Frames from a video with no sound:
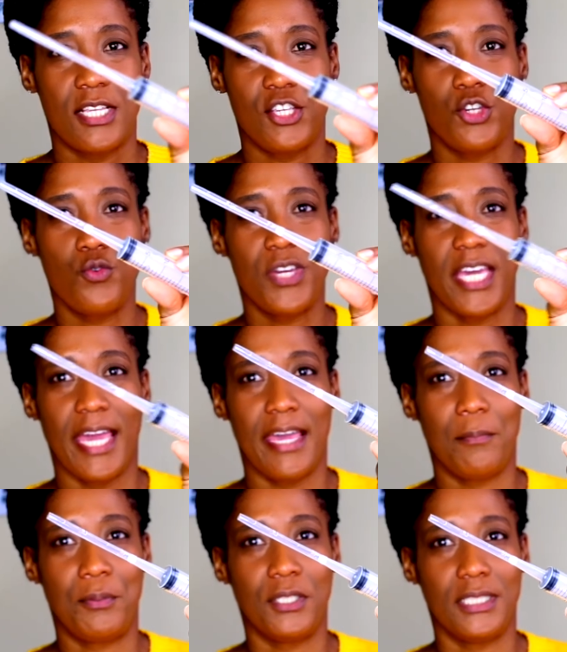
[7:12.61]
You
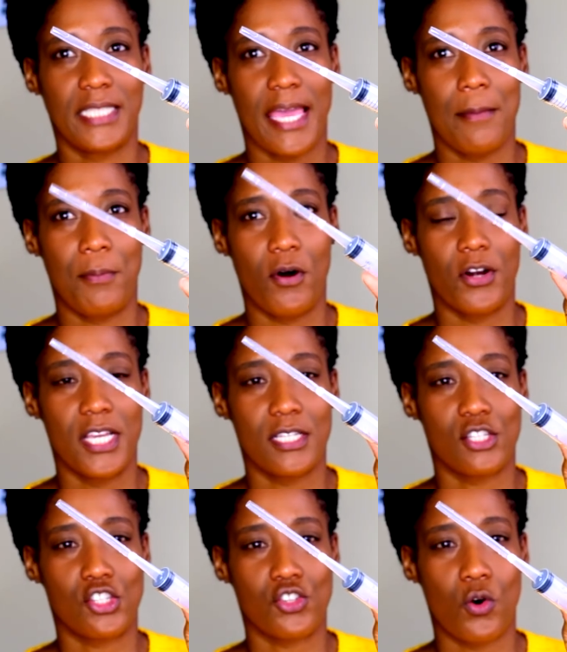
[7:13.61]
can put tape on
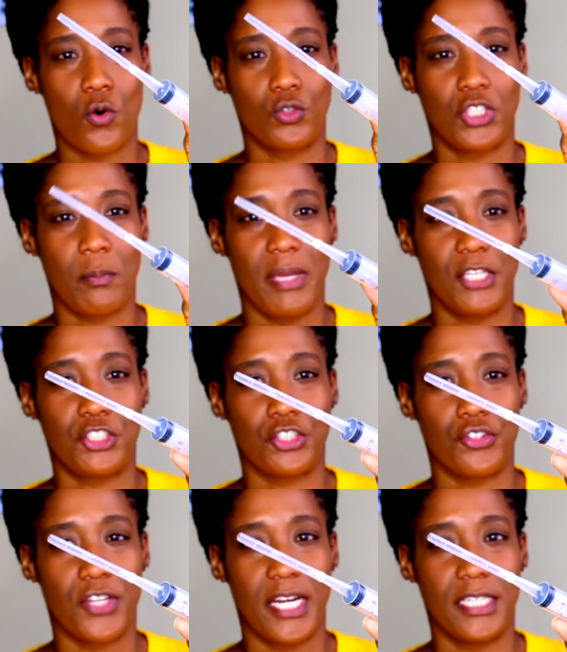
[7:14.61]
it so to make
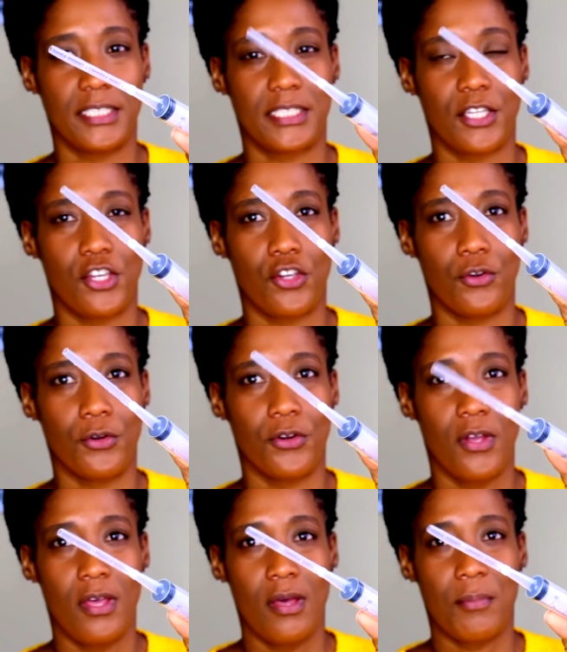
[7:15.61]
sure that it's
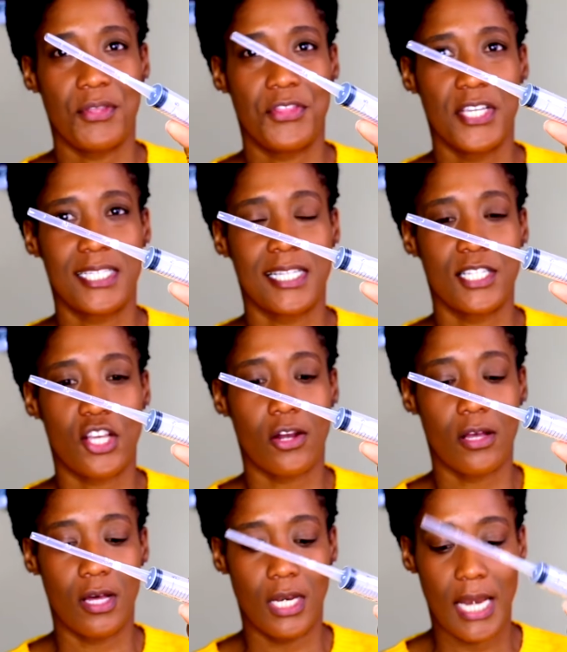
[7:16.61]
secure, but this is going
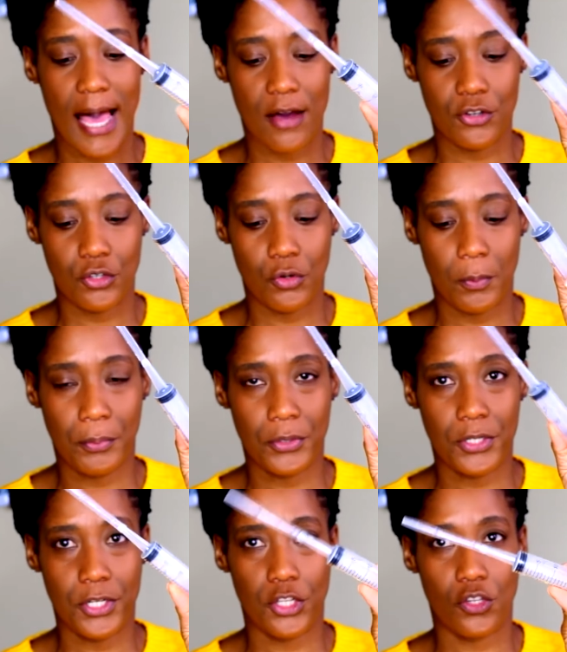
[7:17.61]
to allow you to
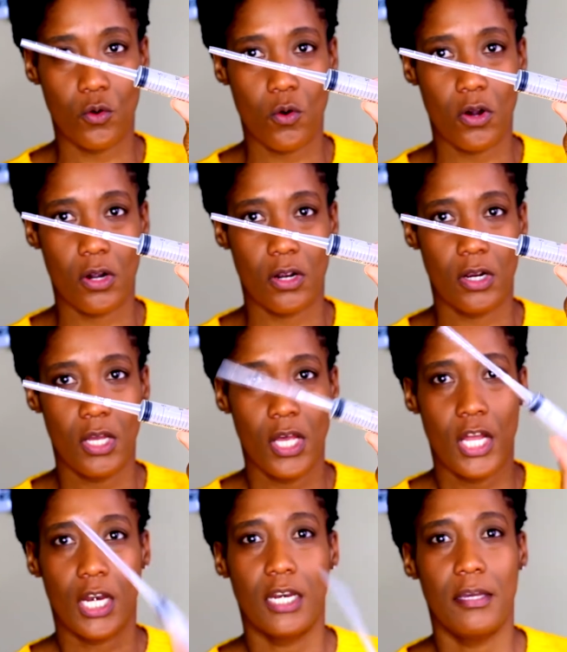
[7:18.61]
put your
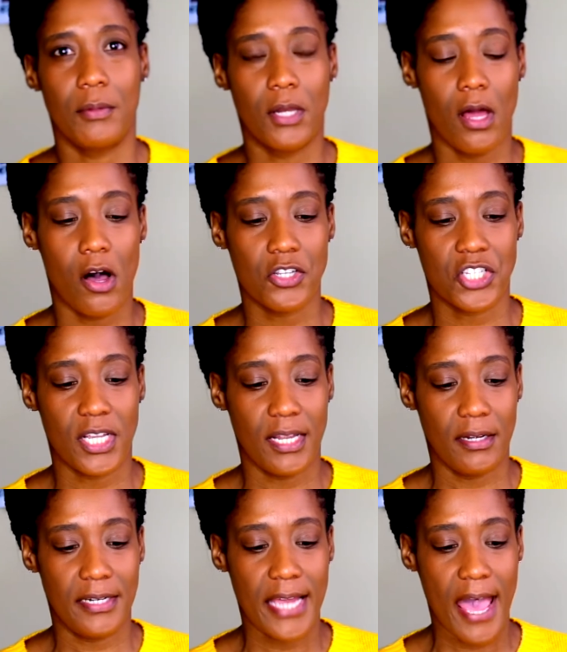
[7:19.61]
lip gloss
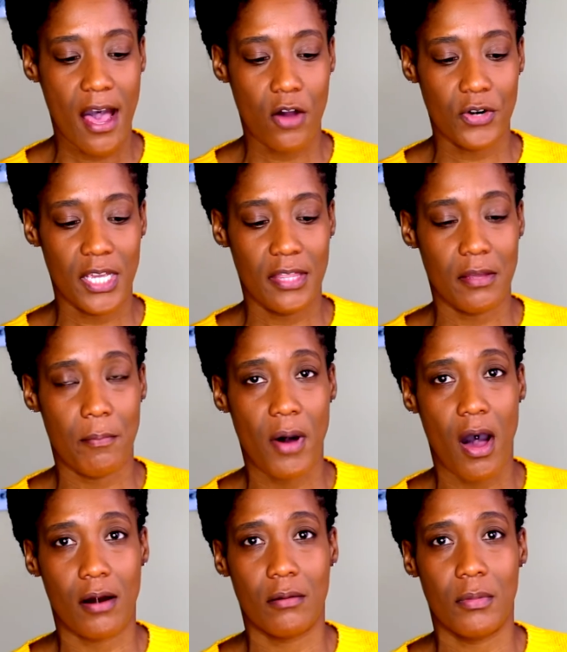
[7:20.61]
down in the
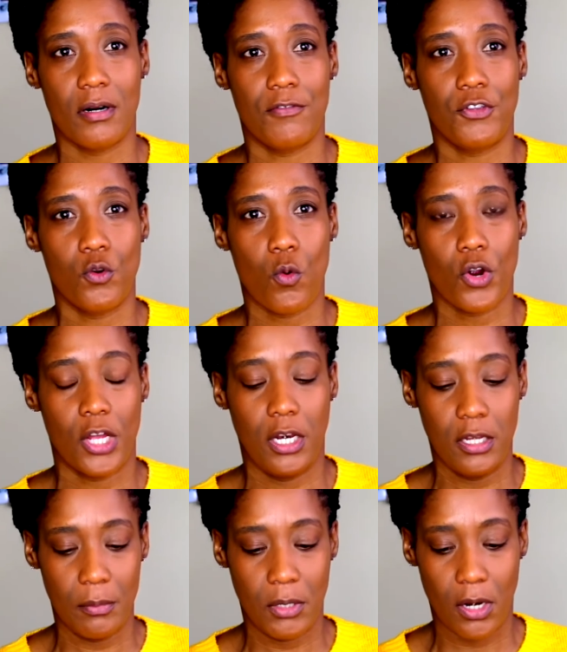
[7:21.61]
bottom of your
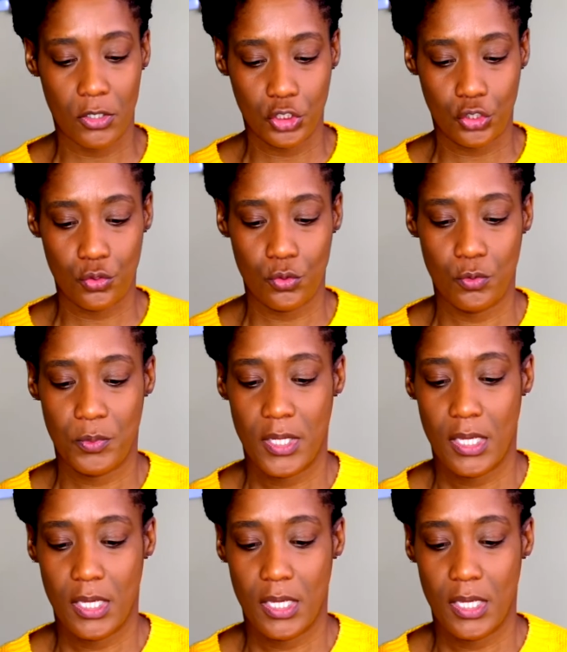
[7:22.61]
lip gloss tube.